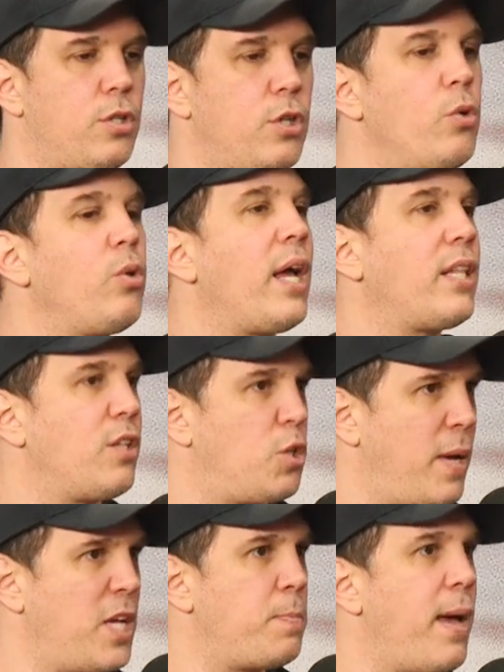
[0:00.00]
you like the
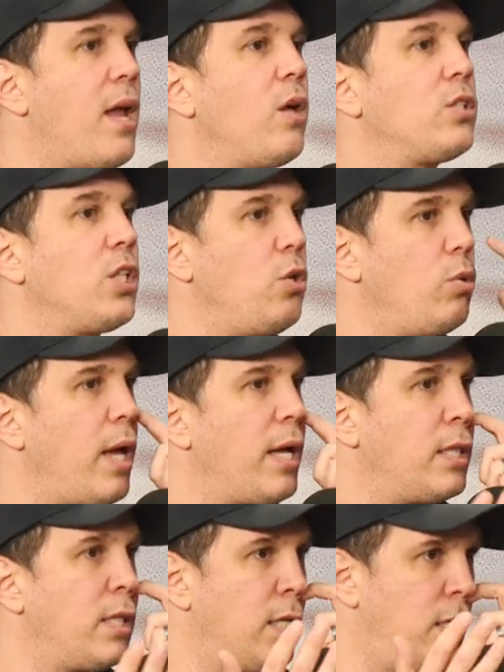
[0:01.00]
space battles and you
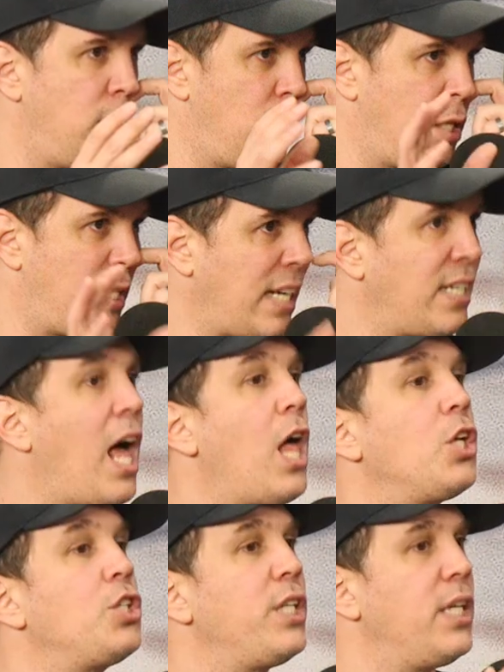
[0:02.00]
like the
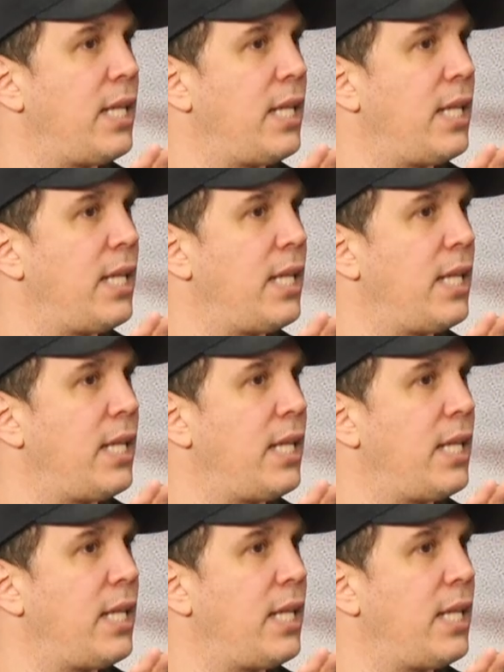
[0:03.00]
technology,